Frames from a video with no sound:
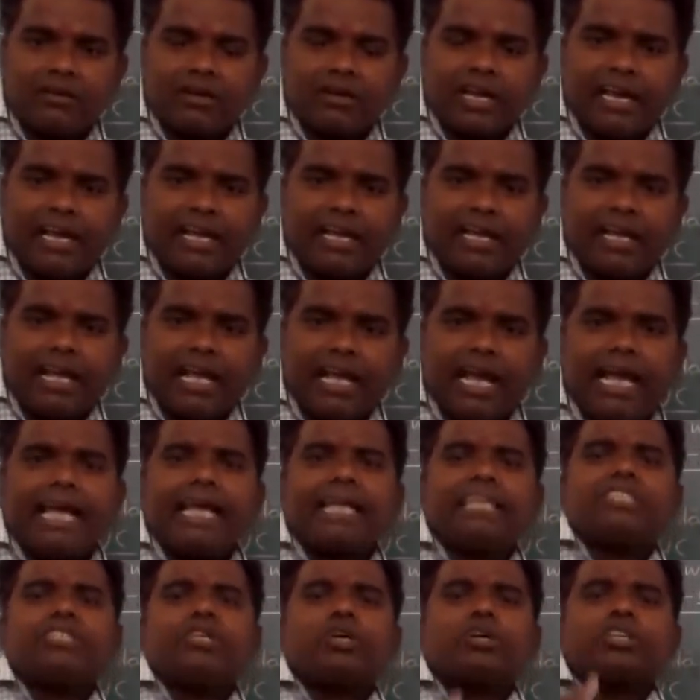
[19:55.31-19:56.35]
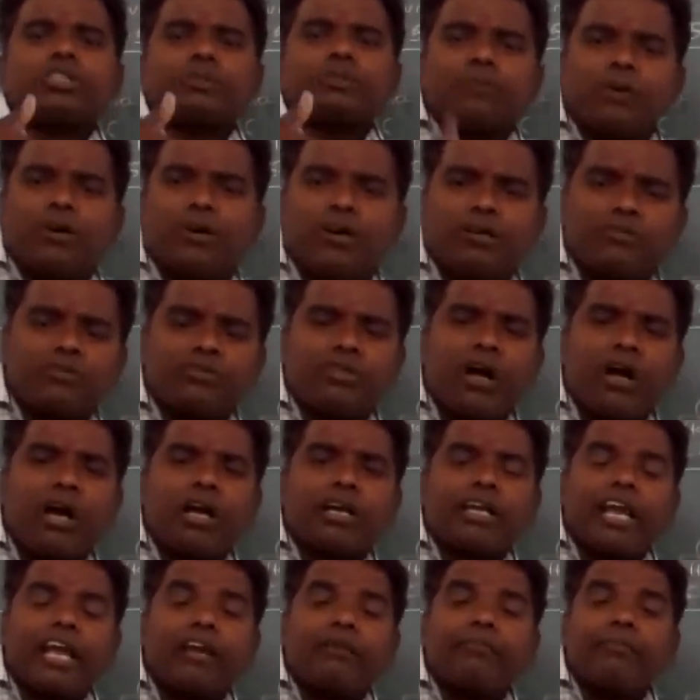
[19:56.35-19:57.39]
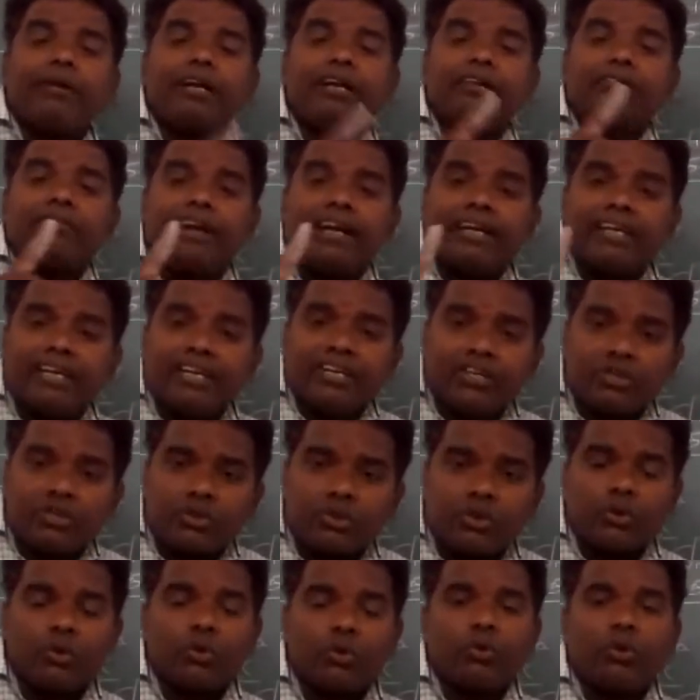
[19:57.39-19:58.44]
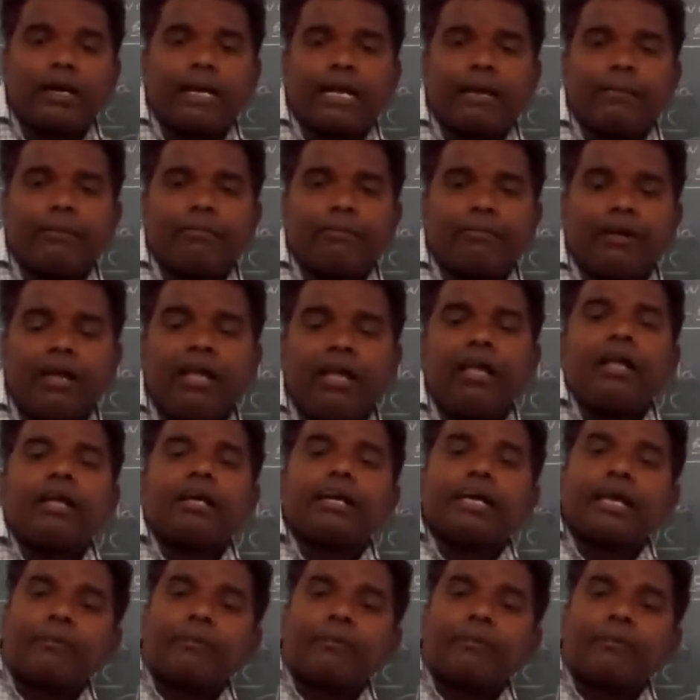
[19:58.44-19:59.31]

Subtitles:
Okay, angiosperms are can be divided into what happened, ma?